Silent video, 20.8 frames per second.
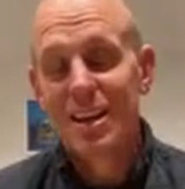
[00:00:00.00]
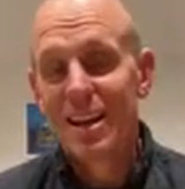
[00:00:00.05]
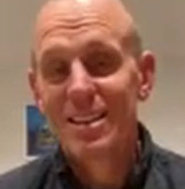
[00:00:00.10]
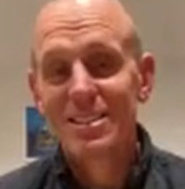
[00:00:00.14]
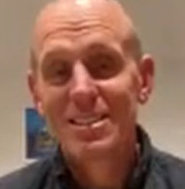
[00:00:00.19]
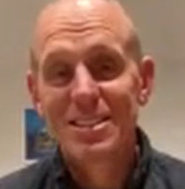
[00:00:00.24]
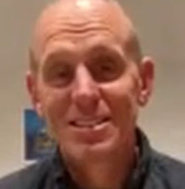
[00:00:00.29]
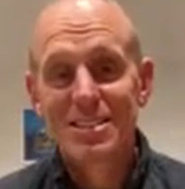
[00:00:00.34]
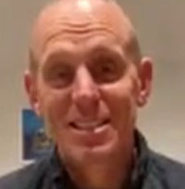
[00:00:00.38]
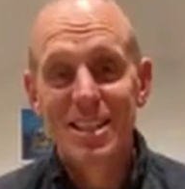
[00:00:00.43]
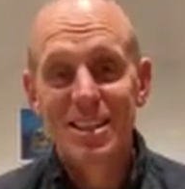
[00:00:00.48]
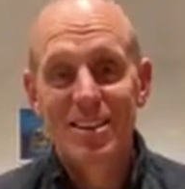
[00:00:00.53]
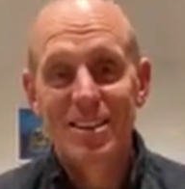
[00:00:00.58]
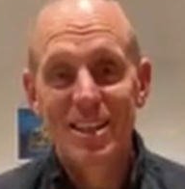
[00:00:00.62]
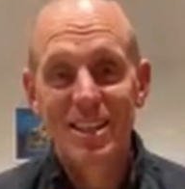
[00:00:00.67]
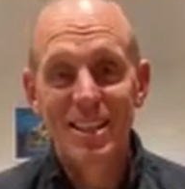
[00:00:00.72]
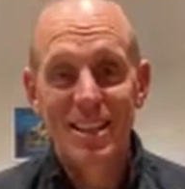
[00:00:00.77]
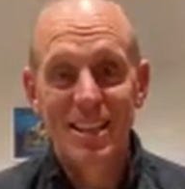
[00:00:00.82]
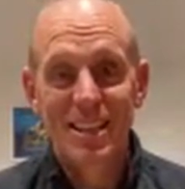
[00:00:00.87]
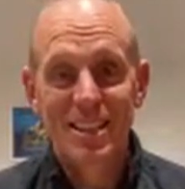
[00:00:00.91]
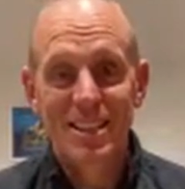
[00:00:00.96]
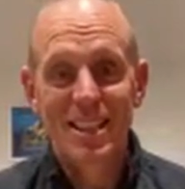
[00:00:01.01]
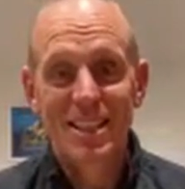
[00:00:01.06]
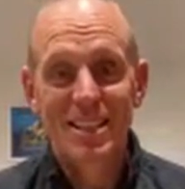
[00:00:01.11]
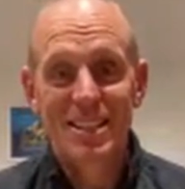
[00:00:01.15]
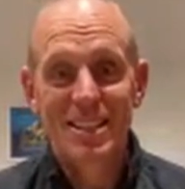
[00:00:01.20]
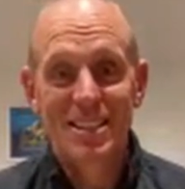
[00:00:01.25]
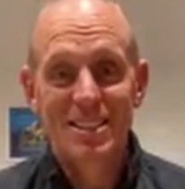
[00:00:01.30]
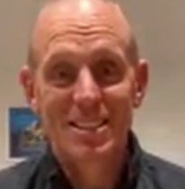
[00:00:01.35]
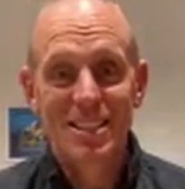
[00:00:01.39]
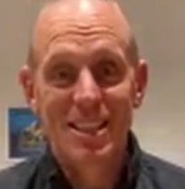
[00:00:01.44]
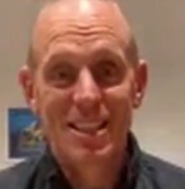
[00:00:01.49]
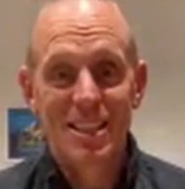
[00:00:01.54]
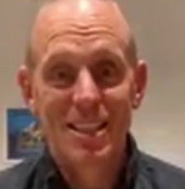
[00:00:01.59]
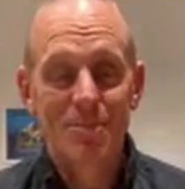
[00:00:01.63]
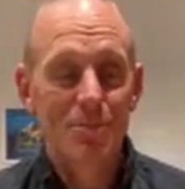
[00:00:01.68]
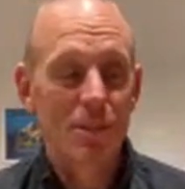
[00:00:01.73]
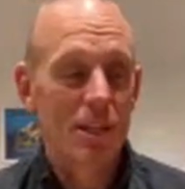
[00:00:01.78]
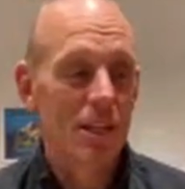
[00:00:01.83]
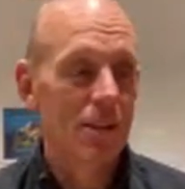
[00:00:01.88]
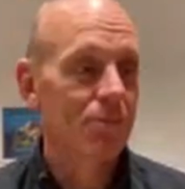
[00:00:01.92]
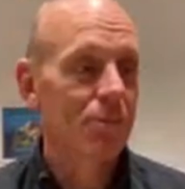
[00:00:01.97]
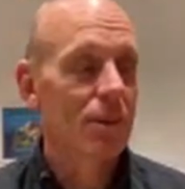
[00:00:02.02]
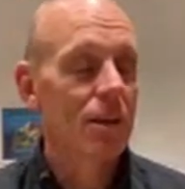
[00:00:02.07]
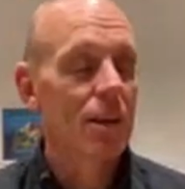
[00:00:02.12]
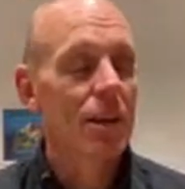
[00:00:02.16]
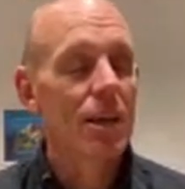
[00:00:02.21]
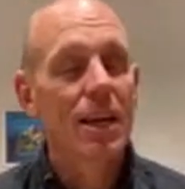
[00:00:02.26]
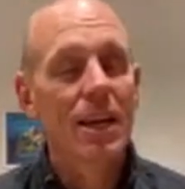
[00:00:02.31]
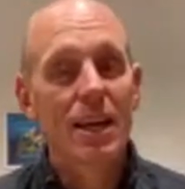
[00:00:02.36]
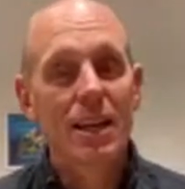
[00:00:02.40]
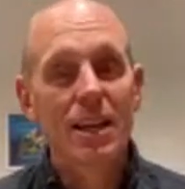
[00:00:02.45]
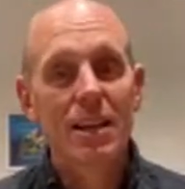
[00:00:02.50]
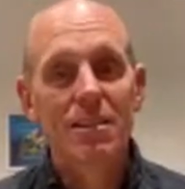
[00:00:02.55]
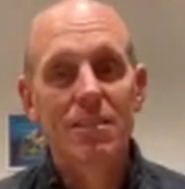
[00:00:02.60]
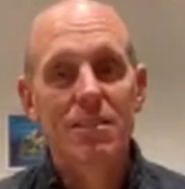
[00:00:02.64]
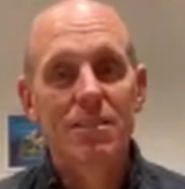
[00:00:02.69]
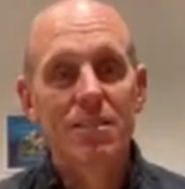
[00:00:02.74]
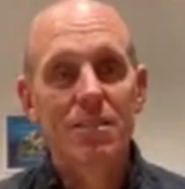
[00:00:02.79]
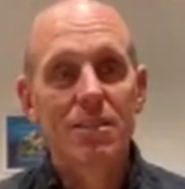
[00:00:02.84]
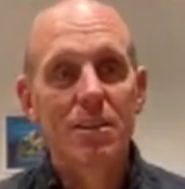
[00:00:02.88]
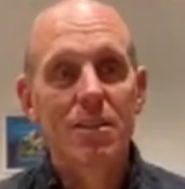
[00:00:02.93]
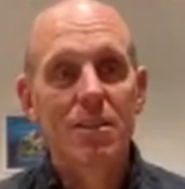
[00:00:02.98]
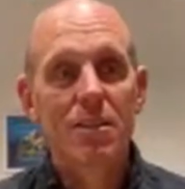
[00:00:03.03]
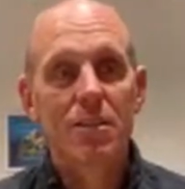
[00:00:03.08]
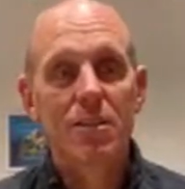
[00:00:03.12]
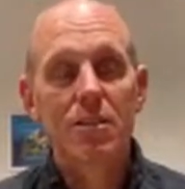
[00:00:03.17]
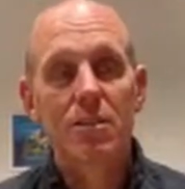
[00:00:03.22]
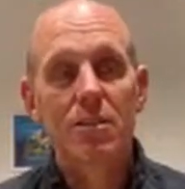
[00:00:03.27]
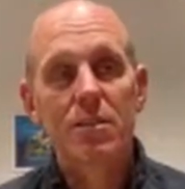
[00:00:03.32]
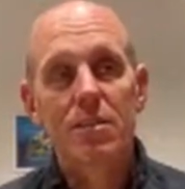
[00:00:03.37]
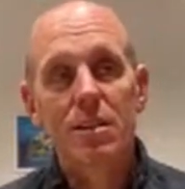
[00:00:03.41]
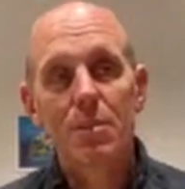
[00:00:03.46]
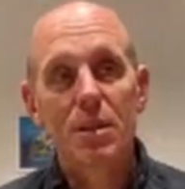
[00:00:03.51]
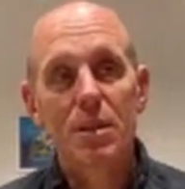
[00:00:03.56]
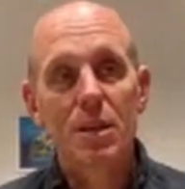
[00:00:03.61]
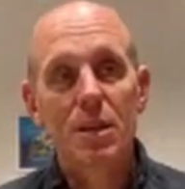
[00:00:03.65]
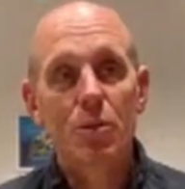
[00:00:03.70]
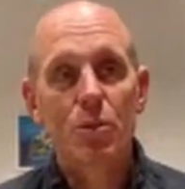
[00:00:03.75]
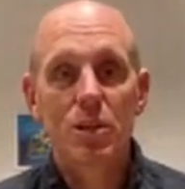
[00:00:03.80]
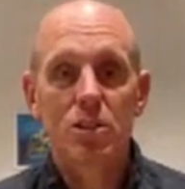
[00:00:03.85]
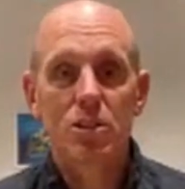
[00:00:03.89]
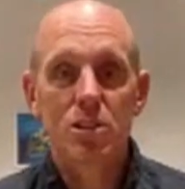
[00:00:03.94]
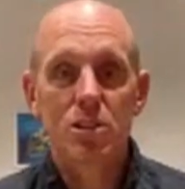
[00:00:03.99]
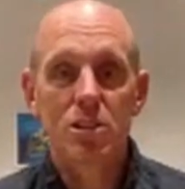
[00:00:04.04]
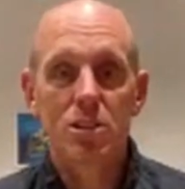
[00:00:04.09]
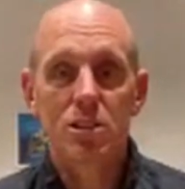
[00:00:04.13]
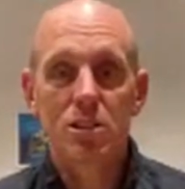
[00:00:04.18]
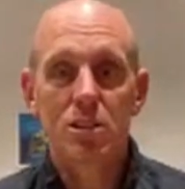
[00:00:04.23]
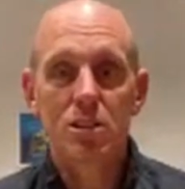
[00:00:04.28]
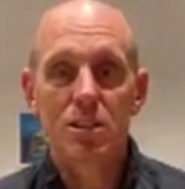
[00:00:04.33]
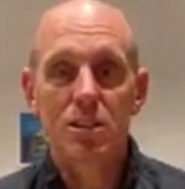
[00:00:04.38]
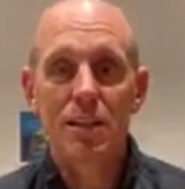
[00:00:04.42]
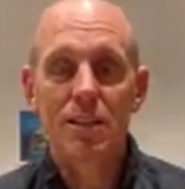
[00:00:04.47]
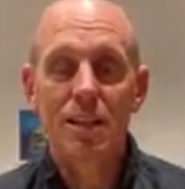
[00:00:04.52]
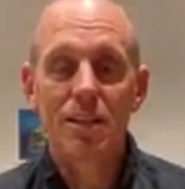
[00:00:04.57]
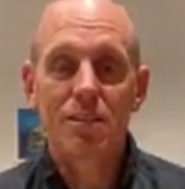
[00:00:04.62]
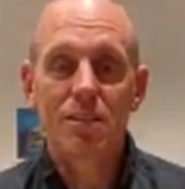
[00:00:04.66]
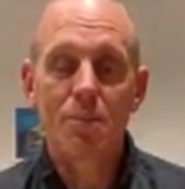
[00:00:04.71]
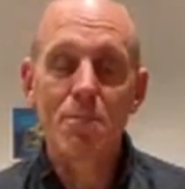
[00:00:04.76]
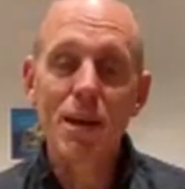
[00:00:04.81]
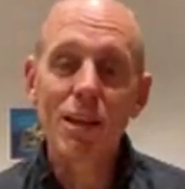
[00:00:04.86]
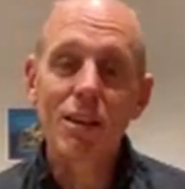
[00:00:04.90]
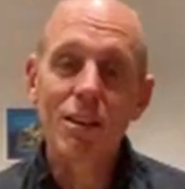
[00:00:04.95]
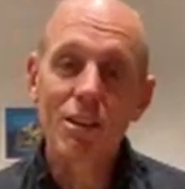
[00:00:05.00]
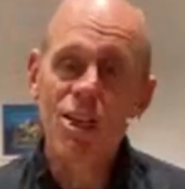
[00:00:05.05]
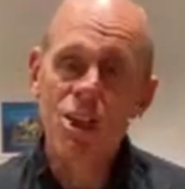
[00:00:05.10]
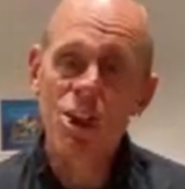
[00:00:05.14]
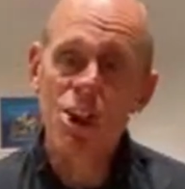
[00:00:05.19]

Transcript: it is something which there's a method